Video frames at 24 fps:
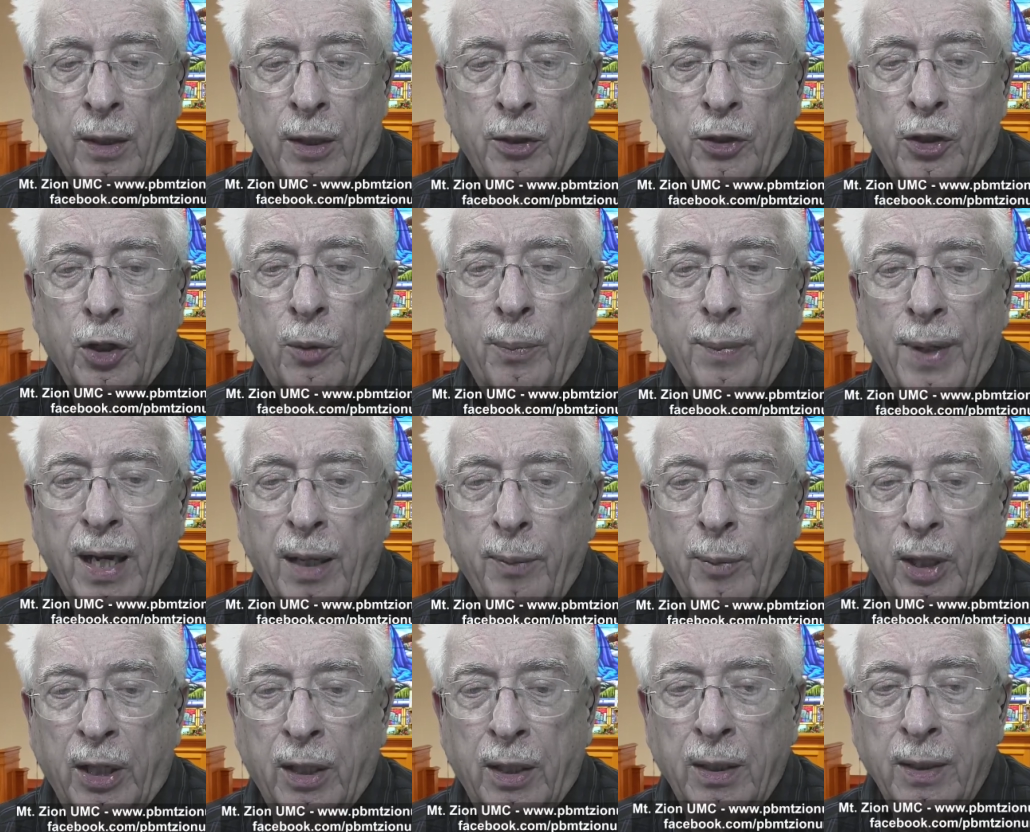So
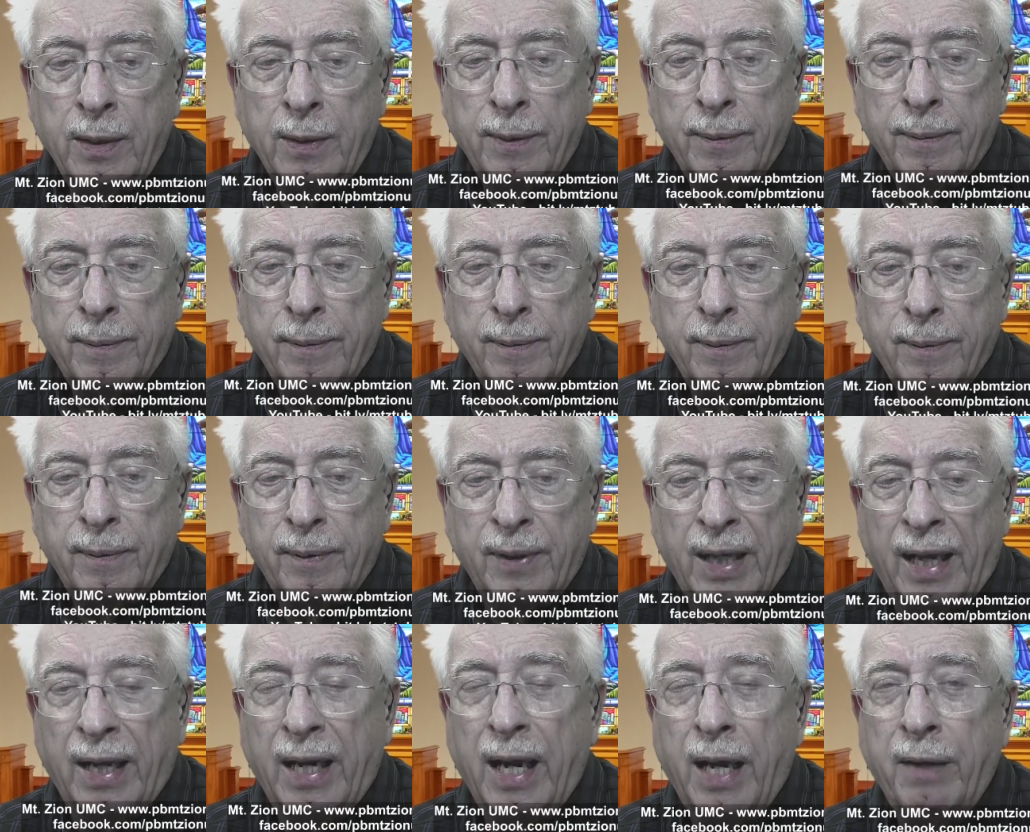maybe
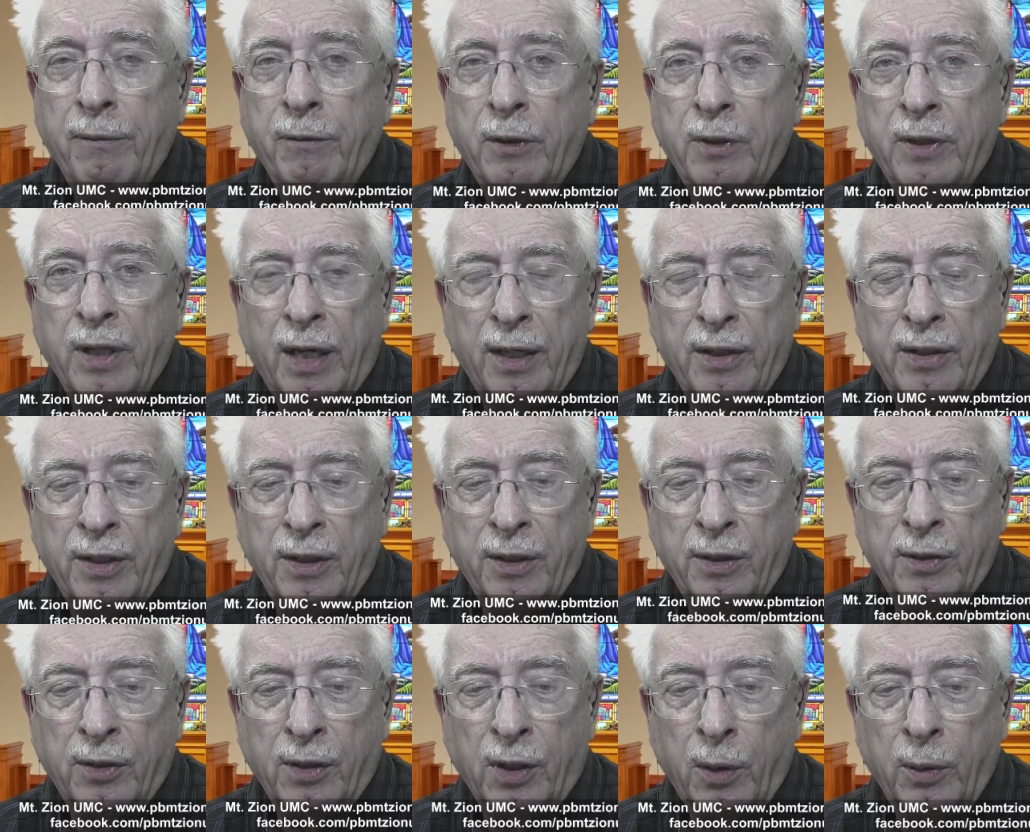that
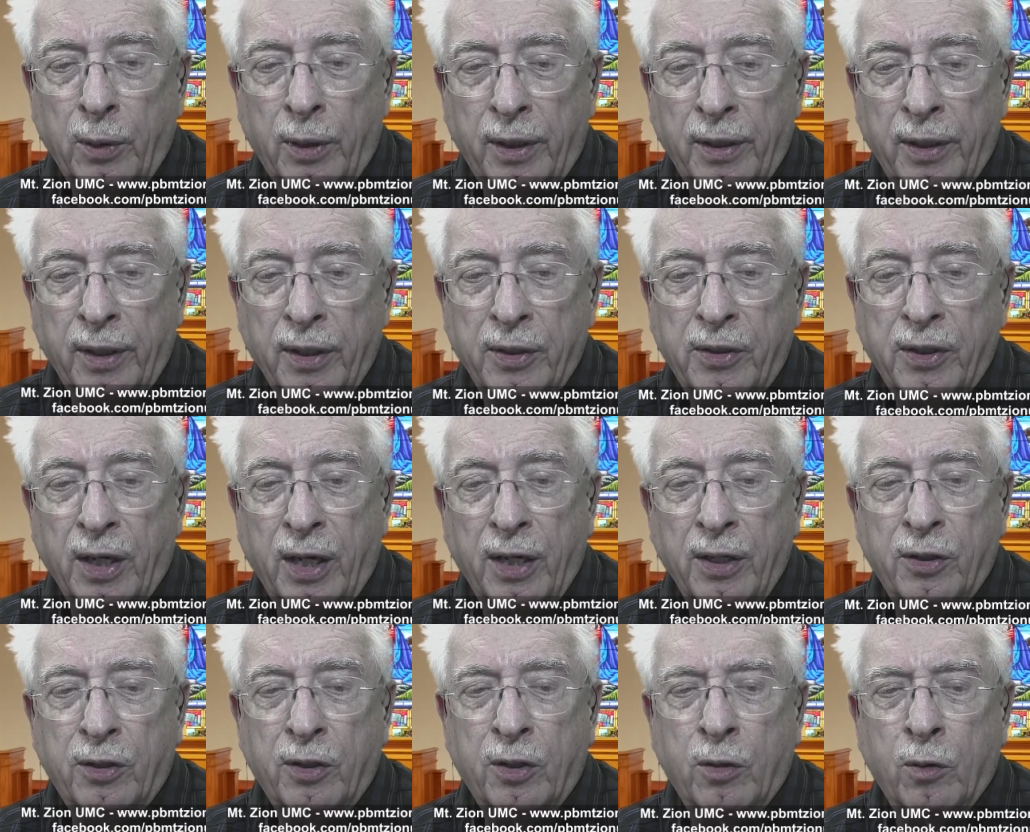advertising slogan that
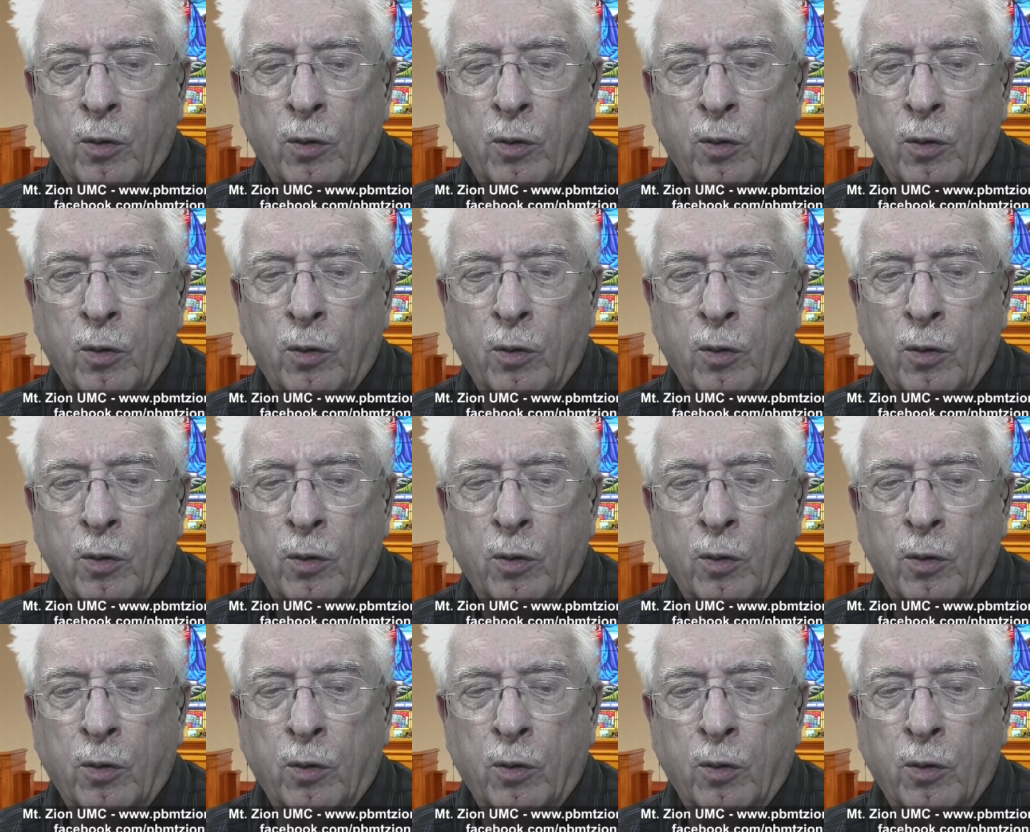says,